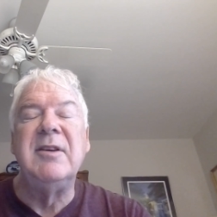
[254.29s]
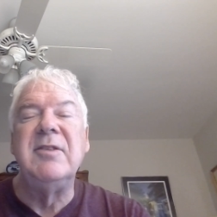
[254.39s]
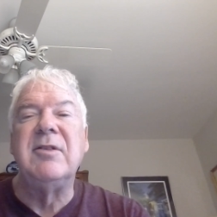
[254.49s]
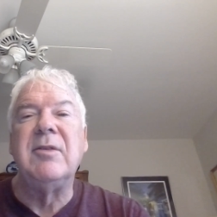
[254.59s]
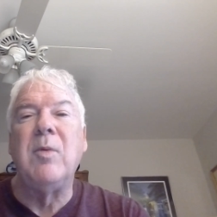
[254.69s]

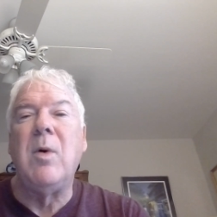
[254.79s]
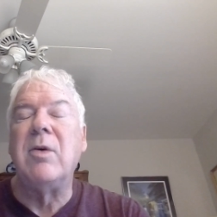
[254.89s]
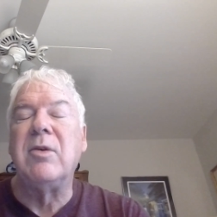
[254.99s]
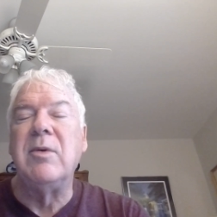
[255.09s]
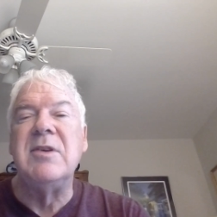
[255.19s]
These are
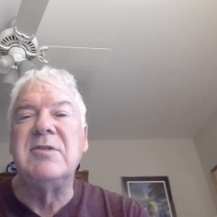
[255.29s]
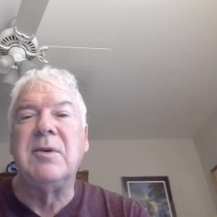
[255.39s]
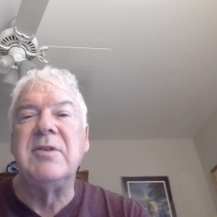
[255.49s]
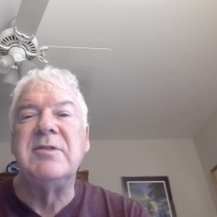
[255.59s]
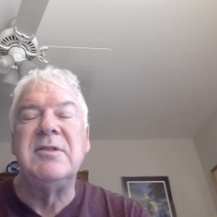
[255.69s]
water
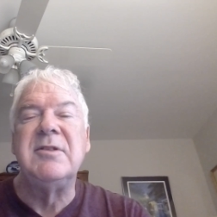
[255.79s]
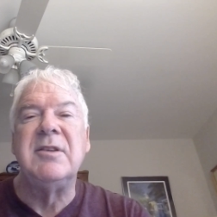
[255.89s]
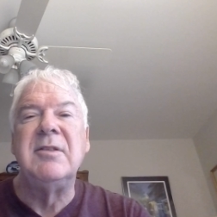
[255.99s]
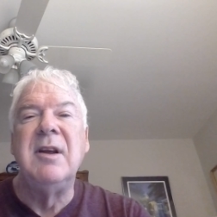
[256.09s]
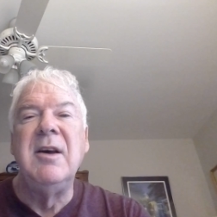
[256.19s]
resources
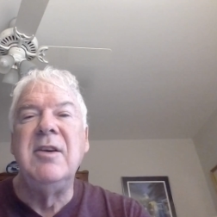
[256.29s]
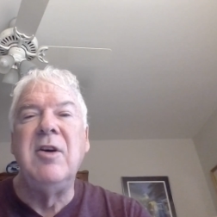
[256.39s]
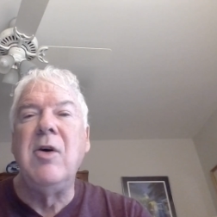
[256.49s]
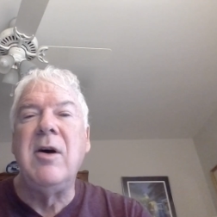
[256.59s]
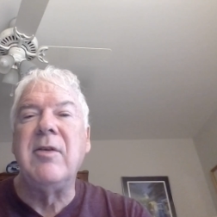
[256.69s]
that
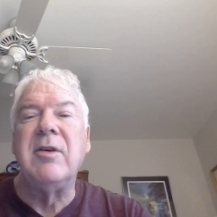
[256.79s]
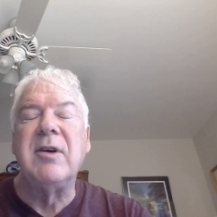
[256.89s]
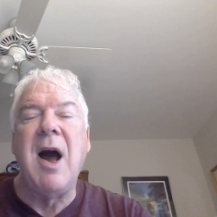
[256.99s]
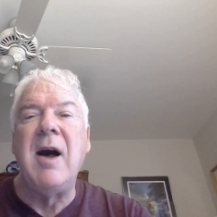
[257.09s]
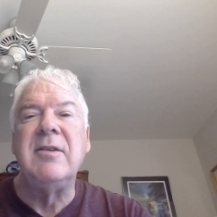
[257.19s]
no other
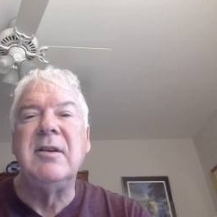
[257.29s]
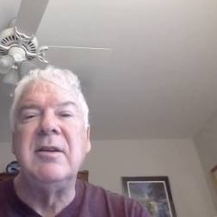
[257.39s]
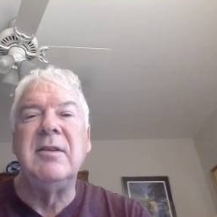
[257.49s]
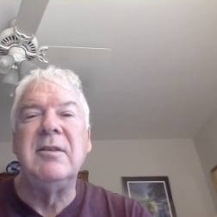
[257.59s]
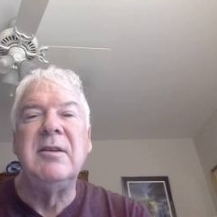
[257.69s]

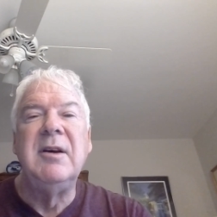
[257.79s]
continent